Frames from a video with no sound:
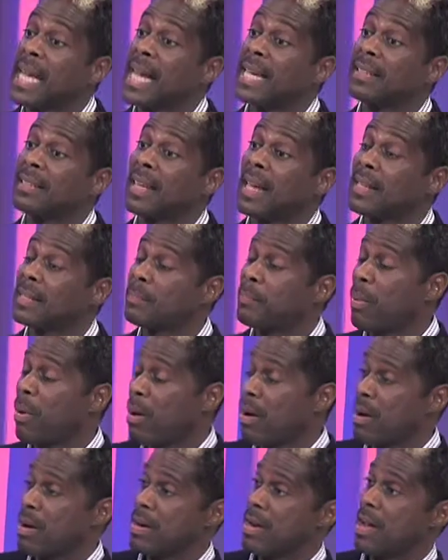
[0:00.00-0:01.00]
Yes, as
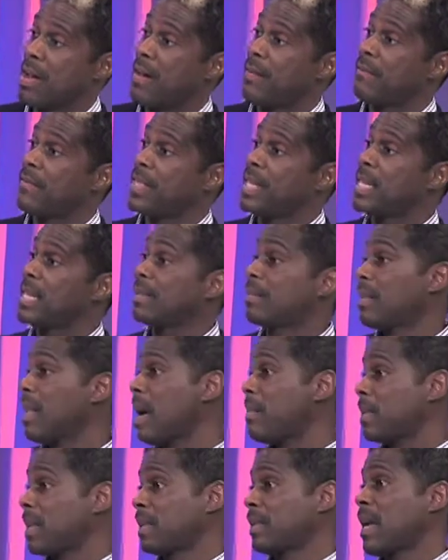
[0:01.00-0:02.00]
part of the
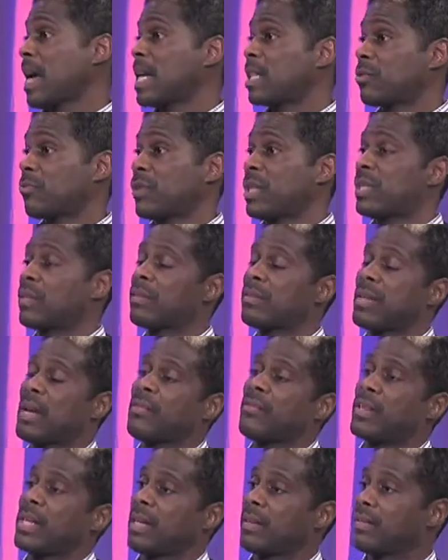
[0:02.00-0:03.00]
Islamic Science
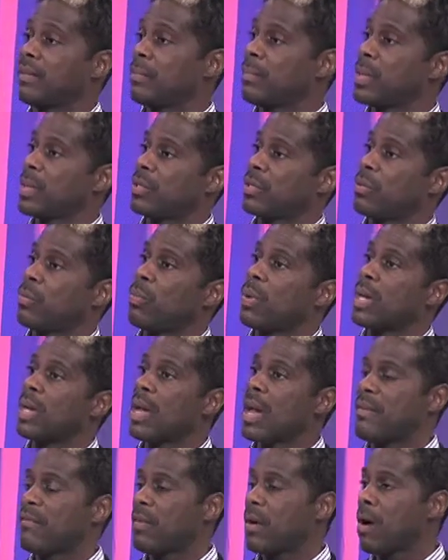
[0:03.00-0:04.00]
Rediscovered exhibition, we
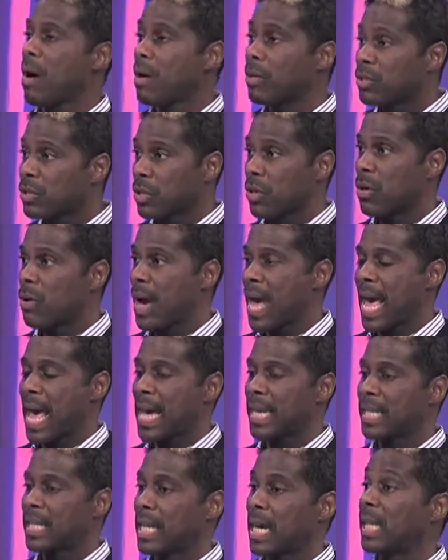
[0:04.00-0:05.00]
have also
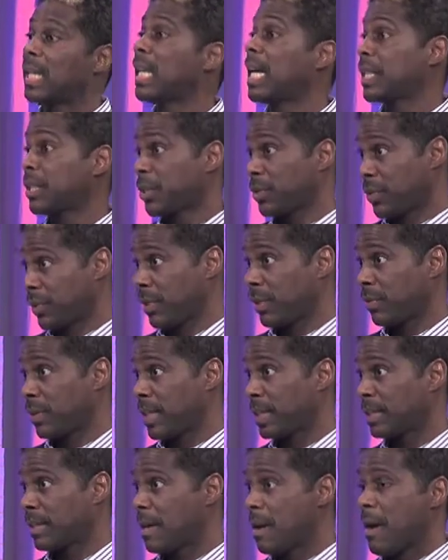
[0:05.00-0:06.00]
added a lecture
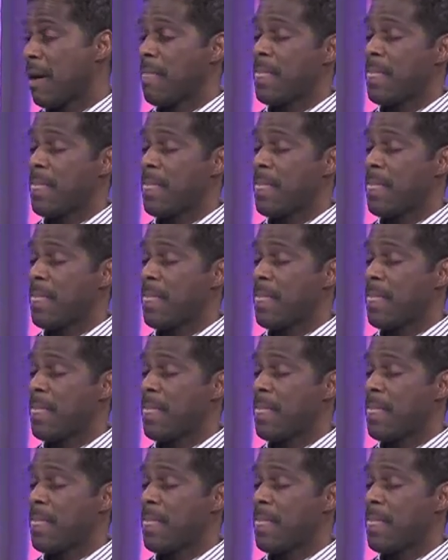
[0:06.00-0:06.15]
series.